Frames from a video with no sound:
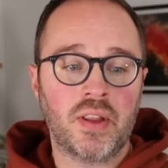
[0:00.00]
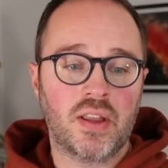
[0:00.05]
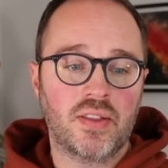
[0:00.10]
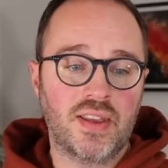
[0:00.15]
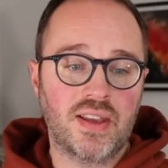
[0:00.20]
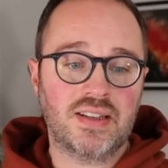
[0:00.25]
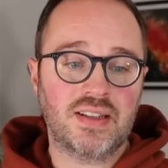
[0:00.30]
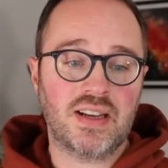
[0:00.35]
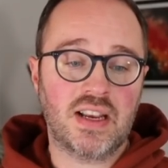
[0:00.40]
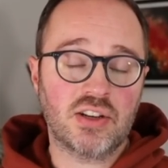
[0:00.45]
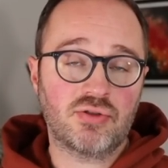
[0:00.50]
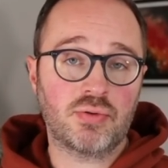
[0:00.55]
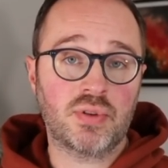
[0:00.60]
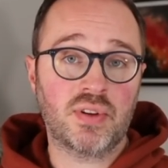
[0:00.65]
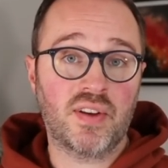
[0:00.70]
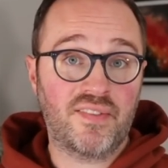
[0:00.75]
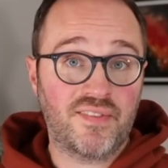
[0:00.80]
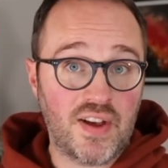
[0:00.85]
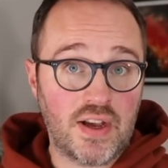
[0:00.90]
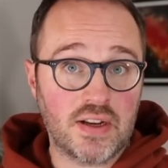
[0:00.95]
This is from the
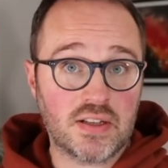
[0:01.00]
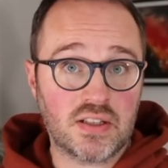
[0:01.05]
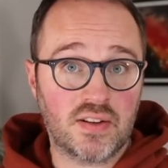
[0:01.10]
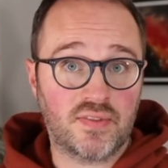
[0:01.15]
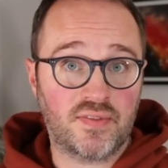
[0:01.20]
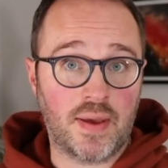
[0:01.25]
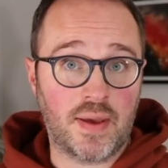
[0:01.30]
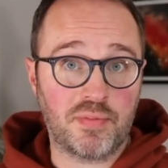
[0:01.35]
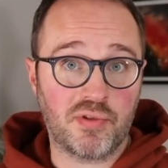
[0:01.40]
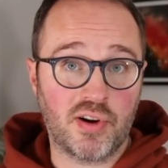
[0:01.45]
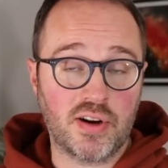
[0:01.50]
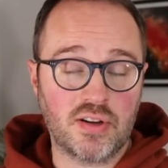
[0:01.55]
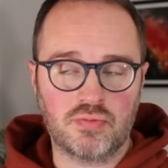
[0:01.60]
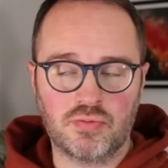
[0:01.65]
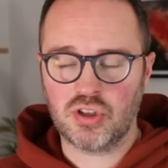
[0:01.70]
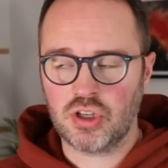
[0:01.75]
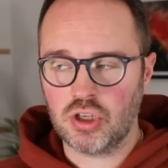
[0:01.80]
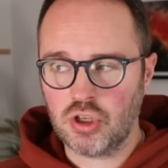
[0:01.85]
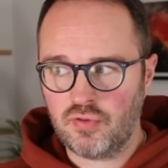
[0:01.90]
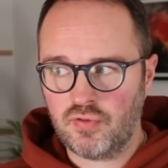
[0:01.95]
1st of February, so
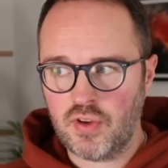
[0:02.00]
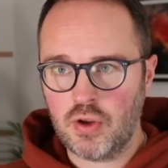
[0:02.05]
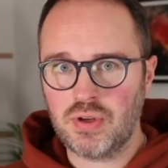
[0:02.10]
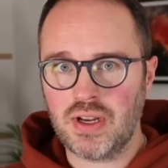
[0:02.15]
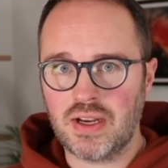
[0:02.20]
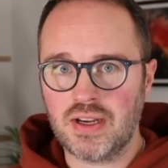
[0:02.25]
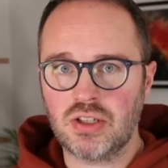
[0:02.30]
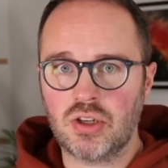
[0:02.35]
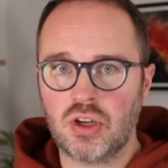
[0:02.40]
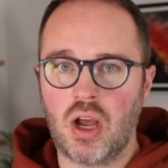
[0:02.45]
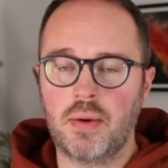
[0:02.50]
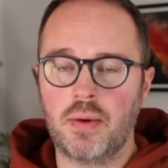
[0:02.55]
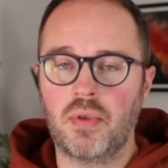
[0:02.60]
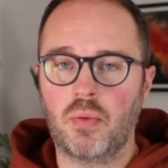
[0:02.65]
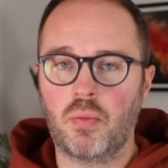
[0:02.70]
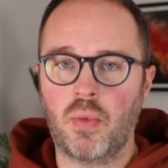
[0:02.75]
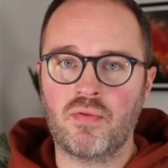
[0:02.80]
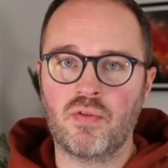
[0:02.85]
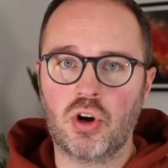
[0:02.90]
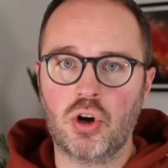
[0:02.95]
a few days' time
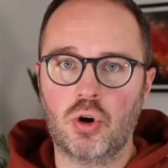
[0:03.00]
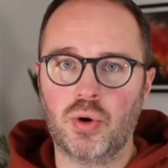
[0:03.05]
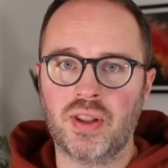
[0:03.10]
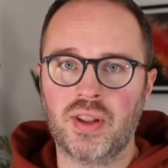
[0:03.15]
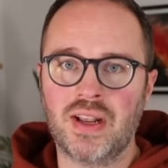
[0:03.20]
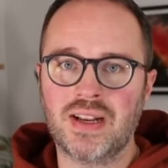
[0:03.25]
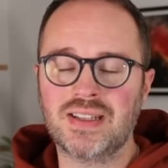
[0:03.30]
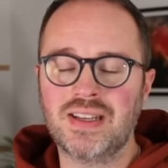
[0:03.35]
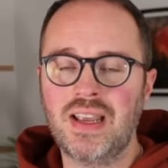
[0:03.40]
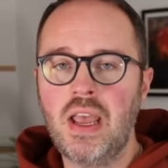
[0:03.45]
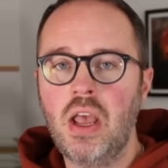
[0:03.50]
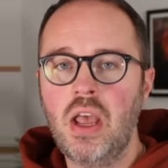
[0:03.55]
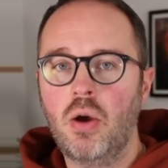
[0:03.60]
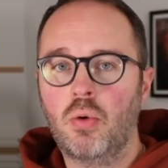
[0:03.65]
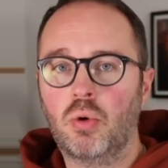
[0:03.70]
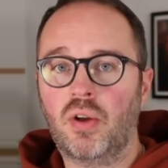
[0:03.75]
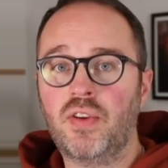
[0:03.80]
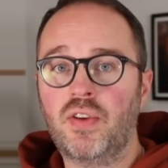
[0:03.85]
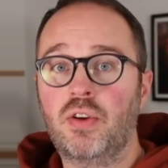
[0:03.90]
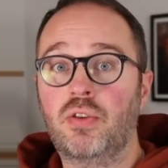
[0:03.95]
when recording this,
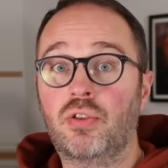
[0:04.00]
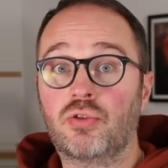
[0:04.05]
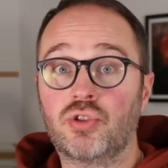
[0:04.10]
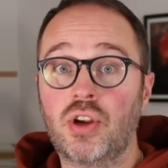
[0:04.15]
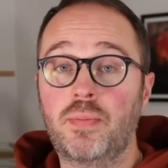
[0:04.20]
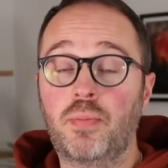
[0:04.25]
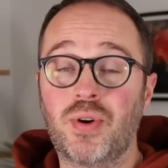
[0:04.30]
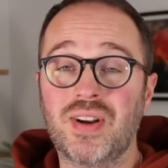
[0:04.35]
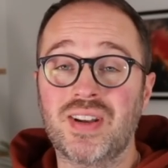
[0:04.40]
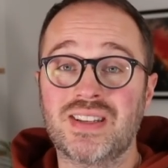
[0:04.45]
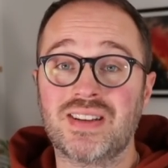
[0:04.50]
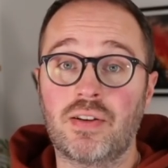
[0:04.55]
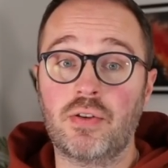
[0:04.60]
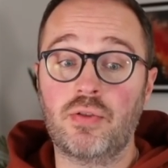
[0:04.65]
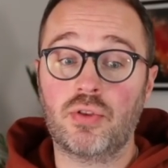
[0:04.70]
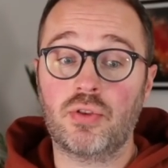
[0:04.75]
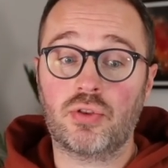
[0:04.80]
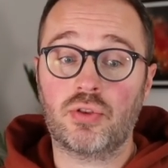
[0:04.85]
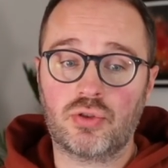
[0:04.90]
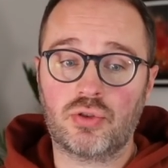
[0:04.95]
we'll offer you
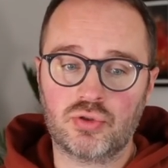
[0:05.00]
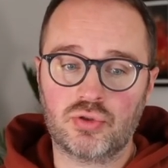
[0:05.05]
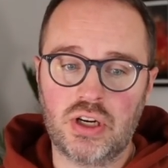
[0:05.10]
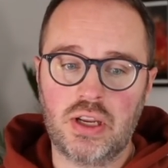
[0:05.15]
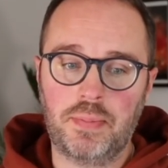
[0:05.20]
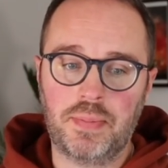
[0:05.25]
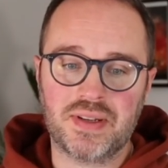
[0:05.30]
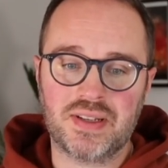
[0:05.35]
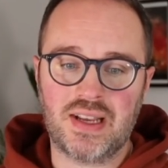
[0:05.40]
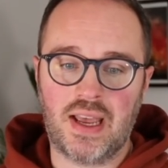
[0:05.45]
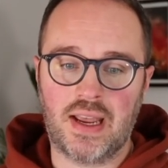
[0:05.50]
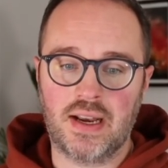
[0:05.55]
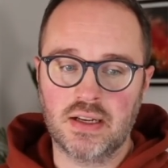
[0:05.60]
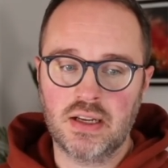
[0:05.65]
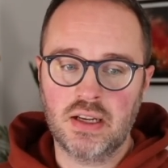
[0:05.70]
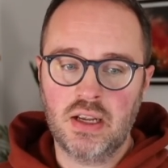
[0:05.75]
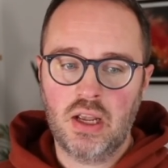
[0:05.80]
3.03%.